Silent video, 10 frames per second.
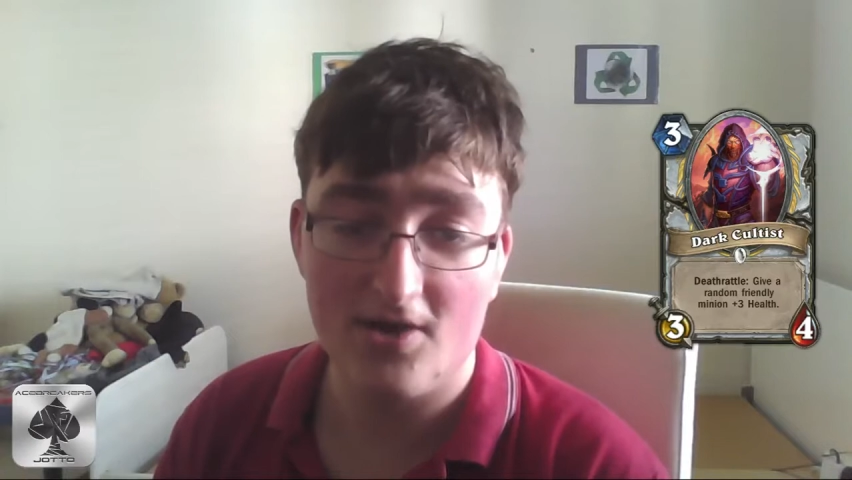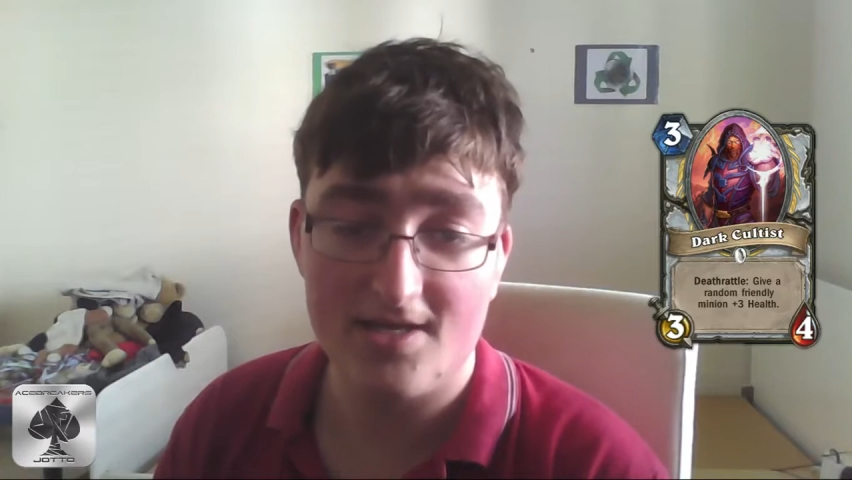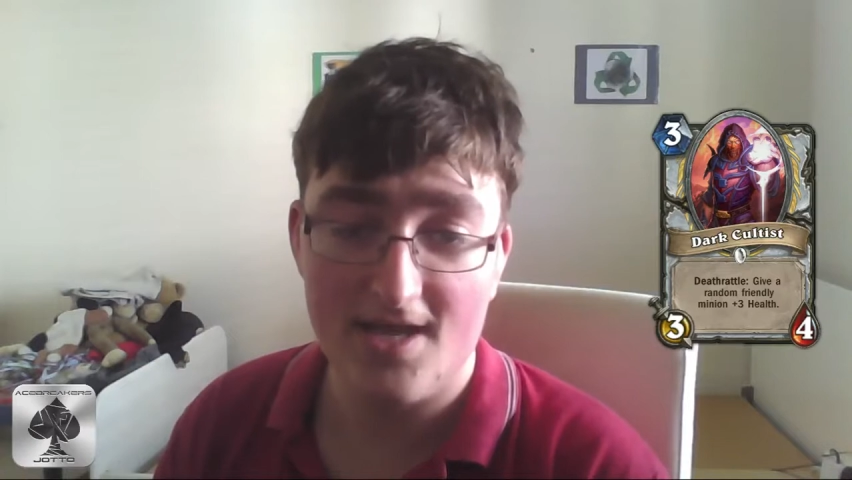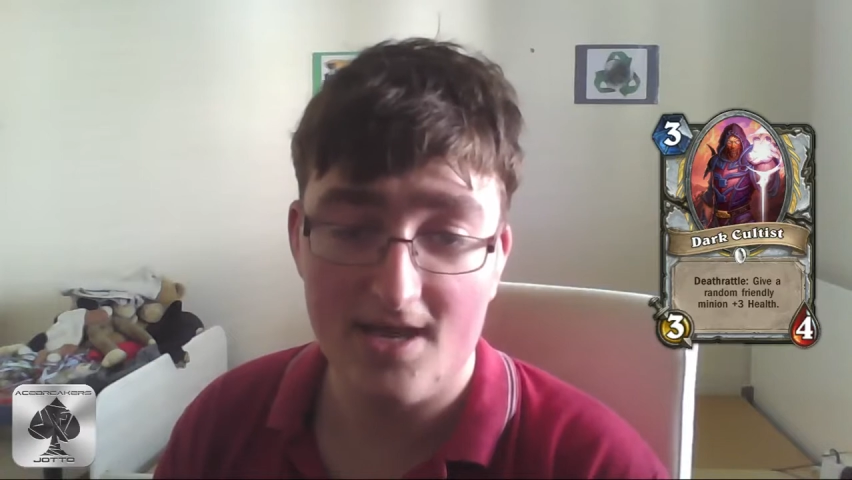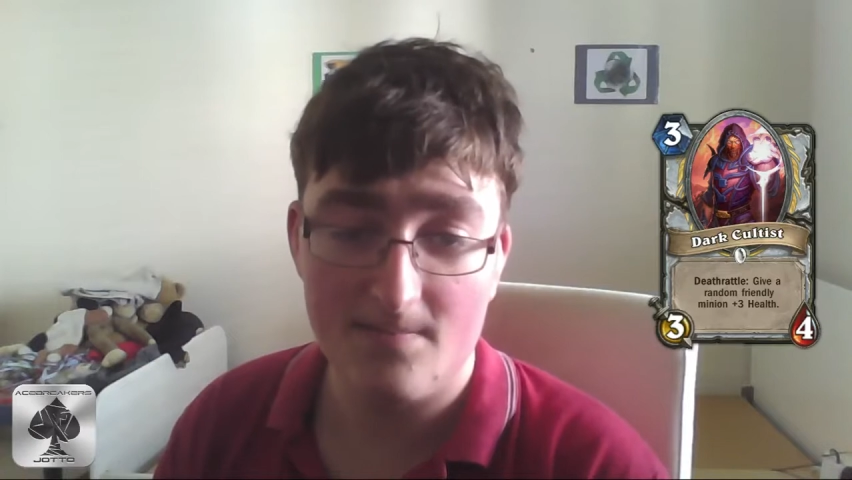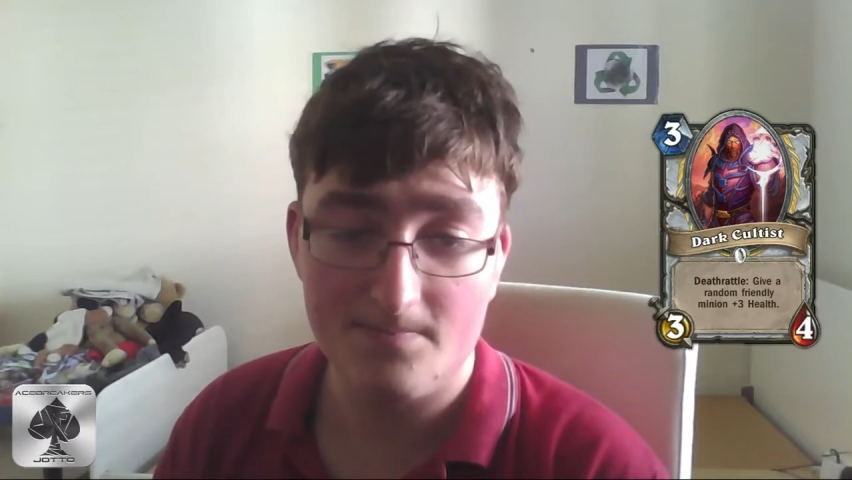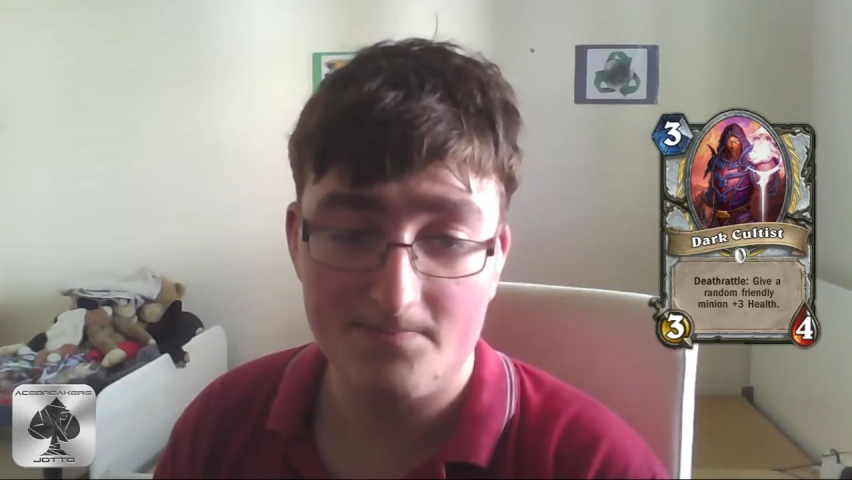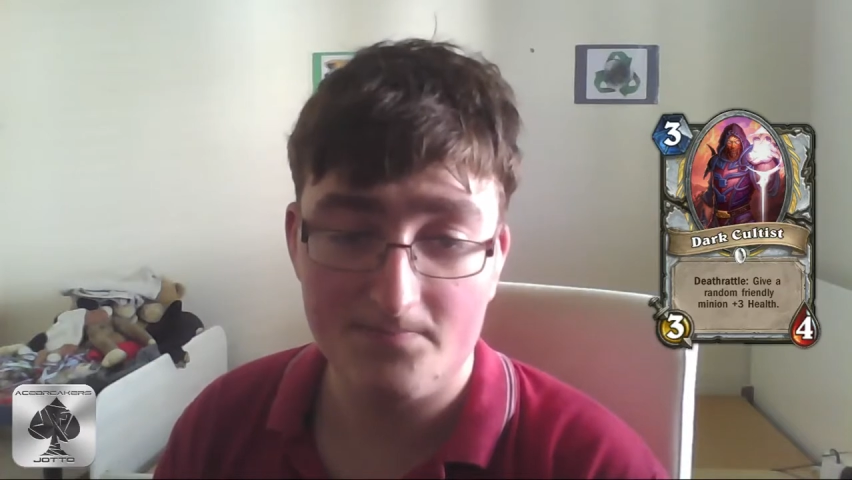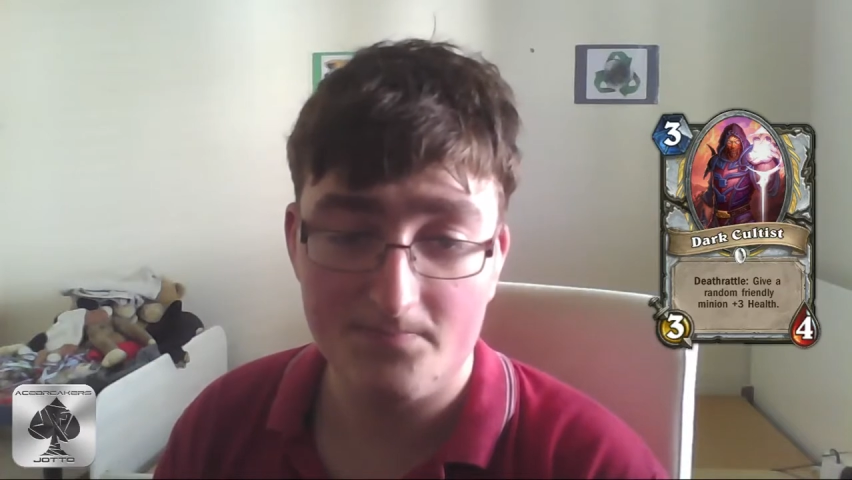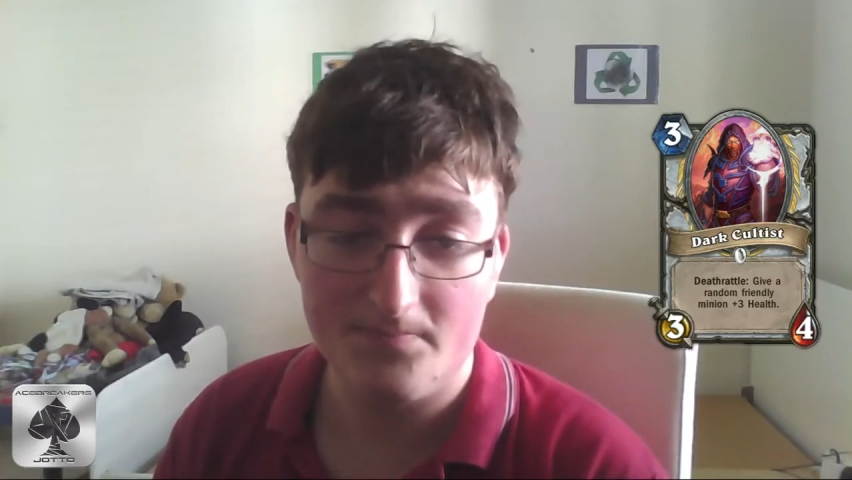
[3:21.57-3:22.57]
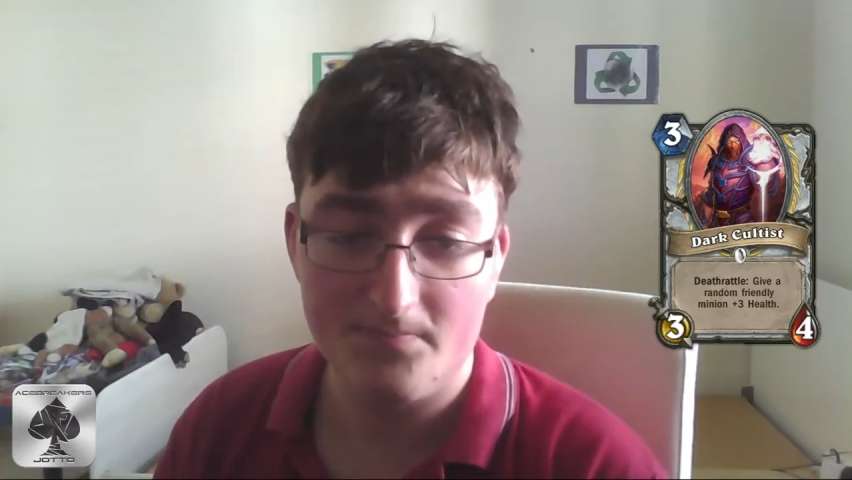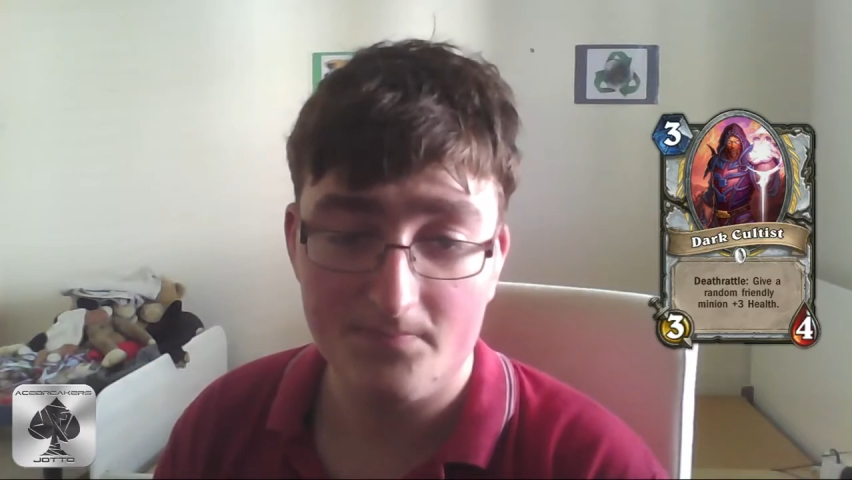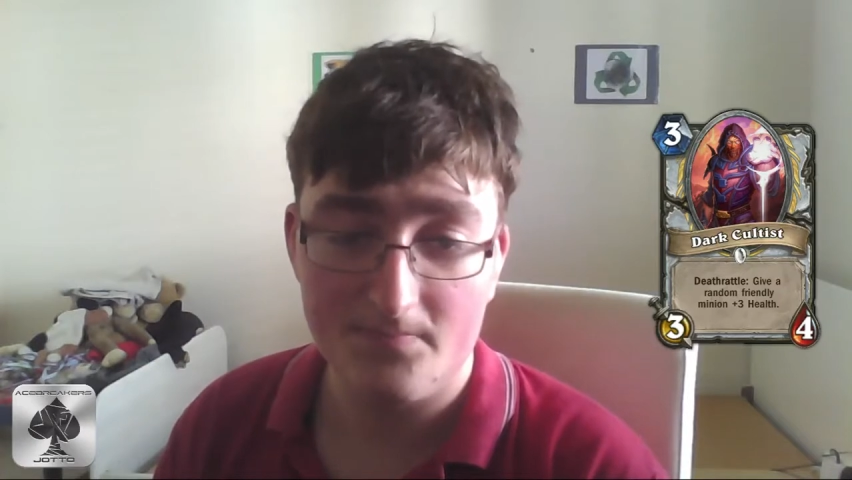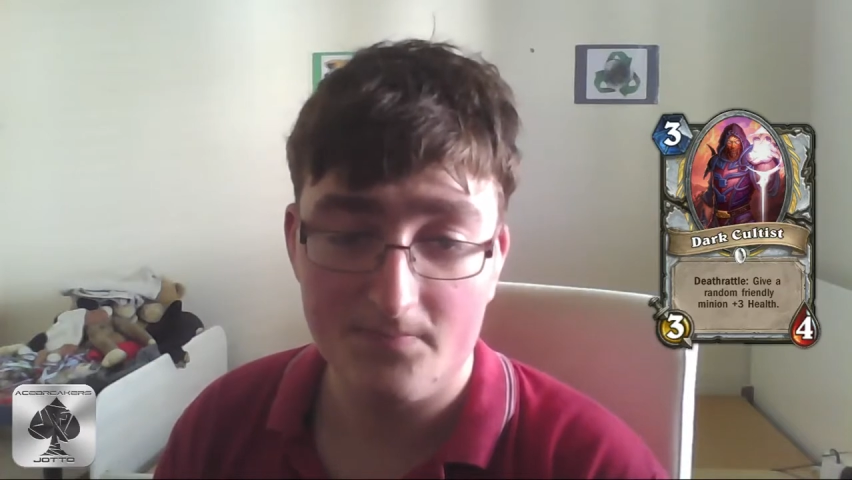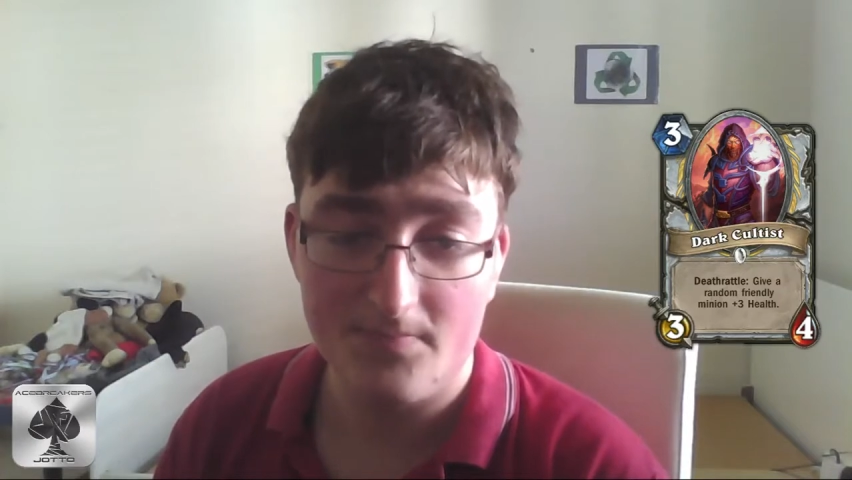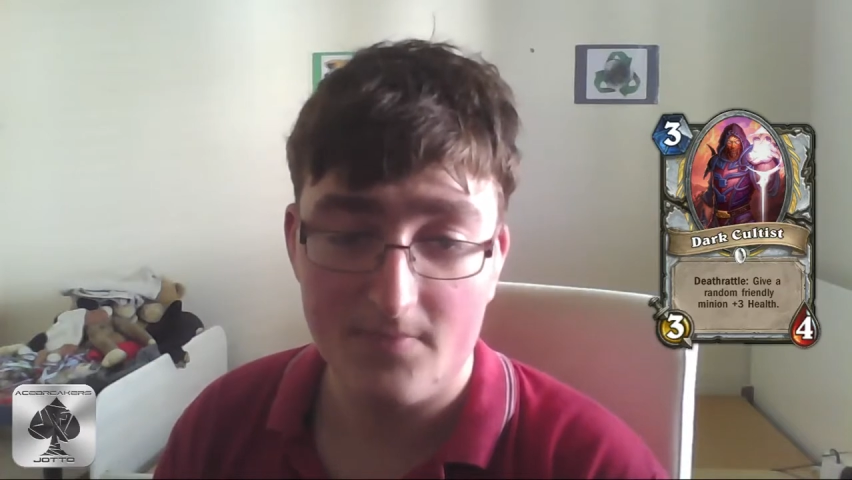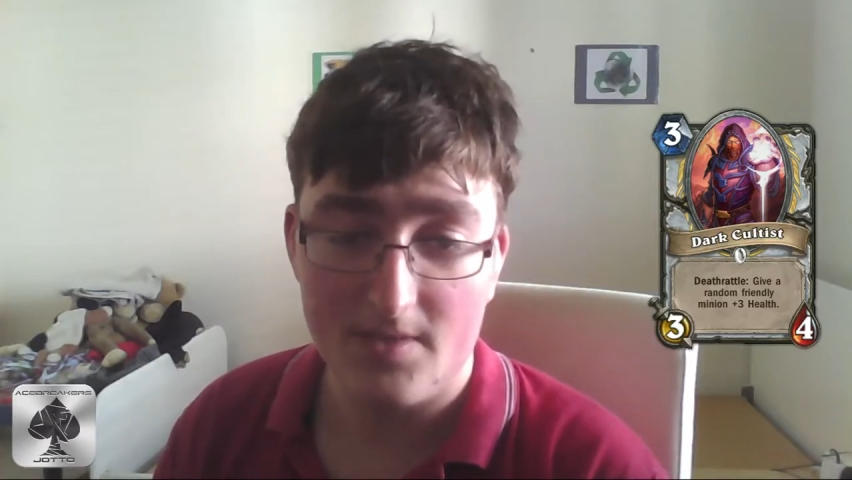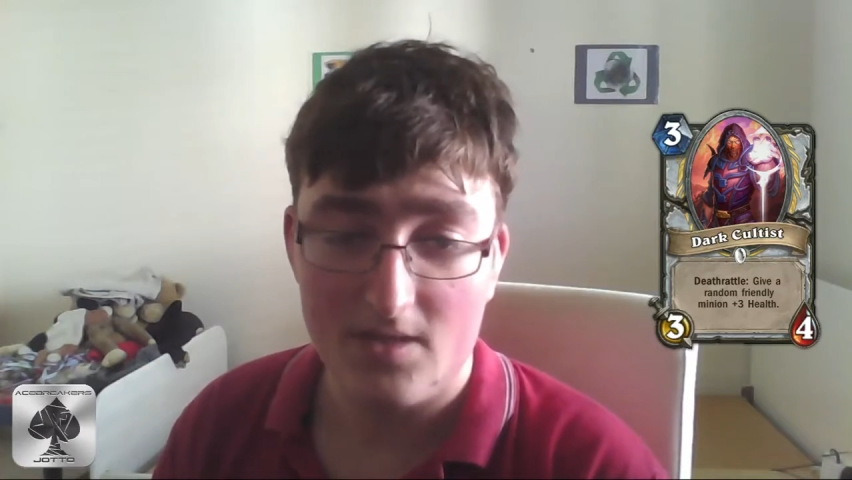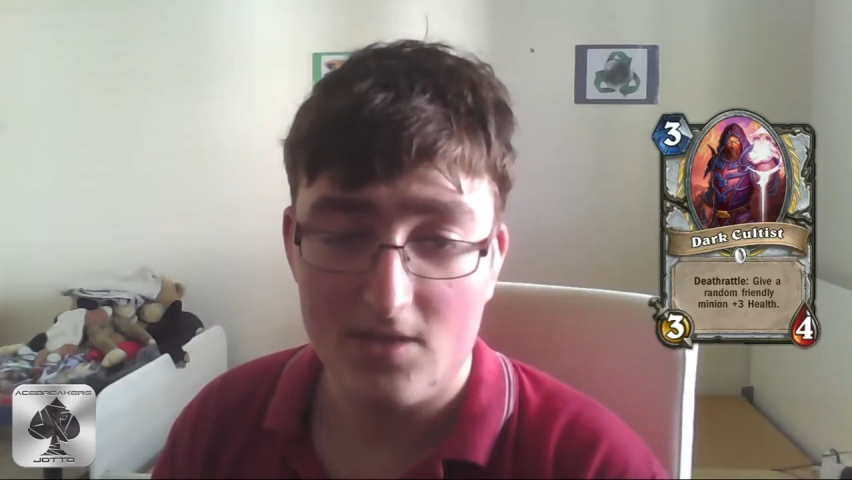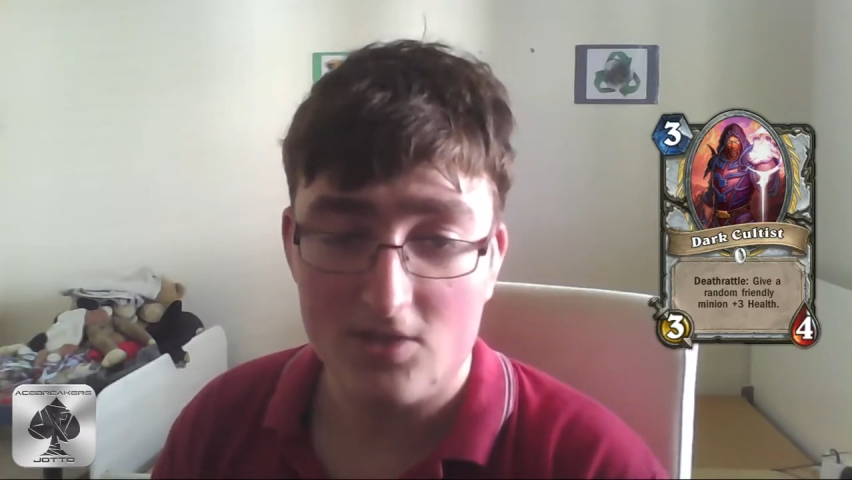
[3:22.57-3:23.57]
game.
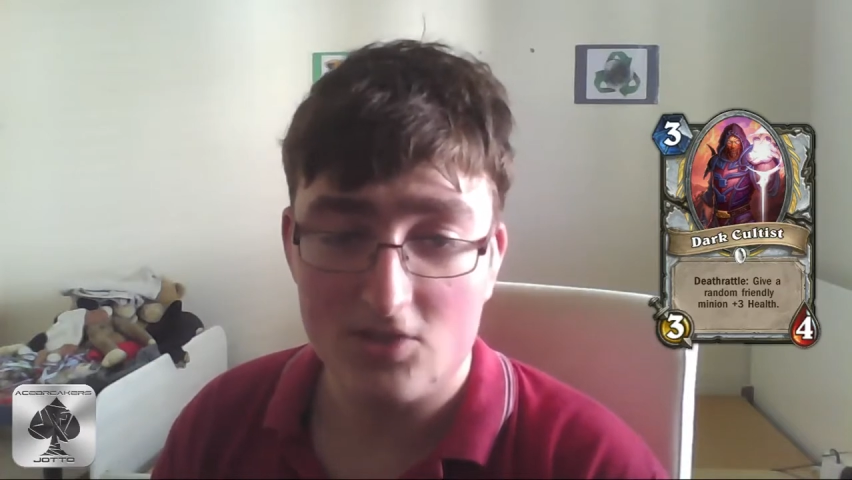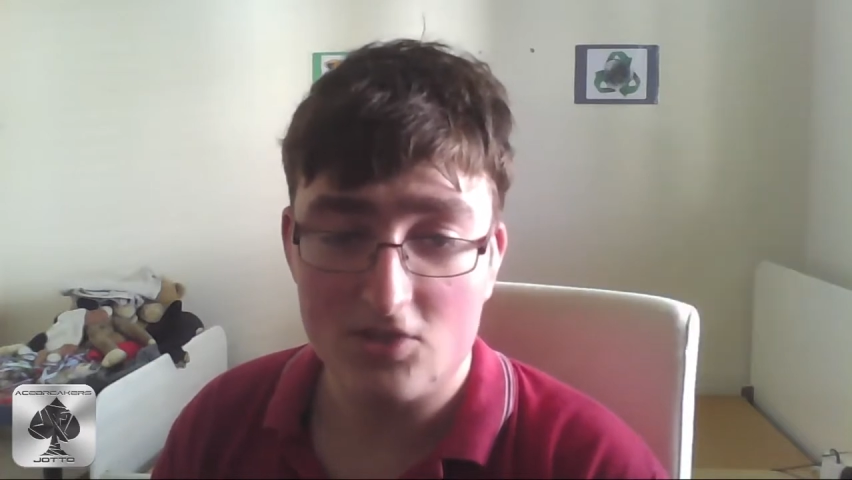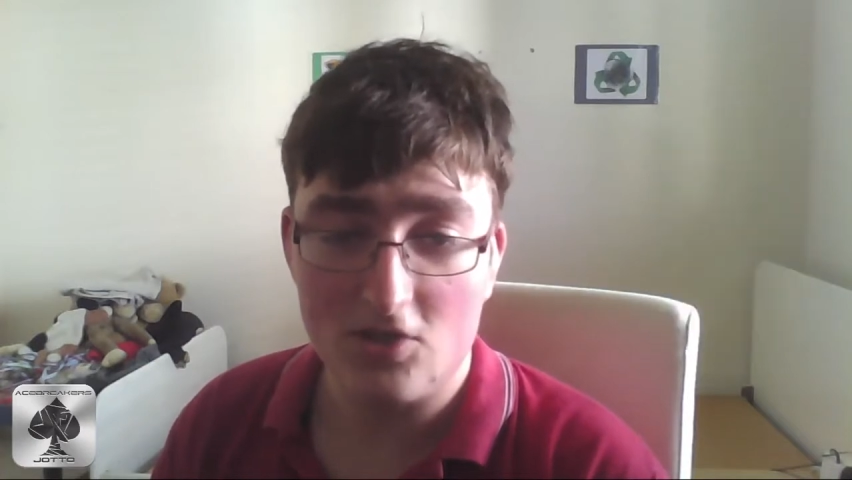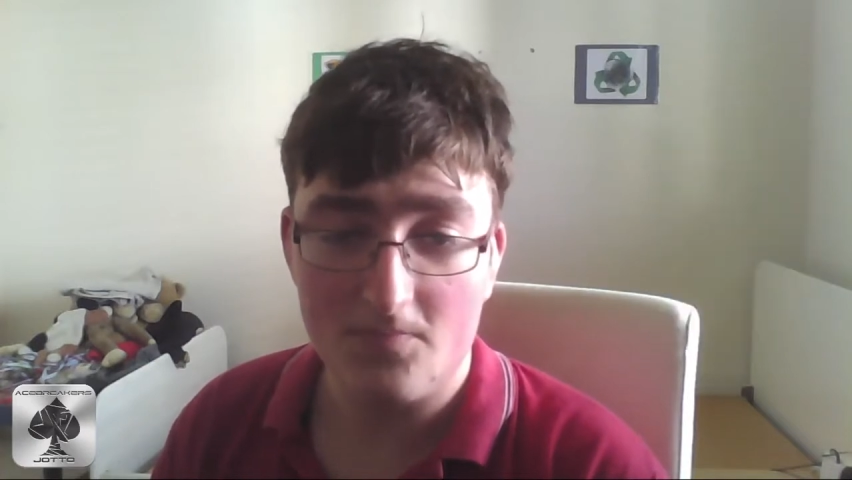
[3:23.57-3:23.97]
So,